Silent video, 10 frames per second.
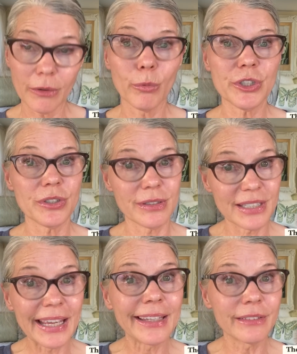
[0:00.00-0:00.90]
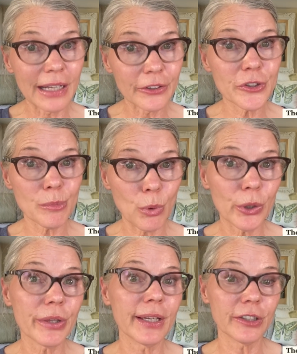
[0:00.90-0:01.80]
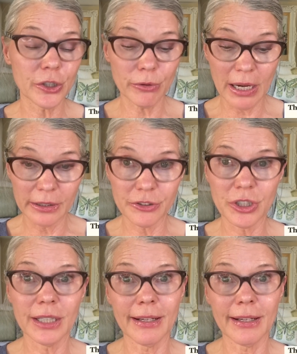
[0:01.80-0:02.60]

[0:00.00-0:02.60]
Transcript: which is $10 more than Curology.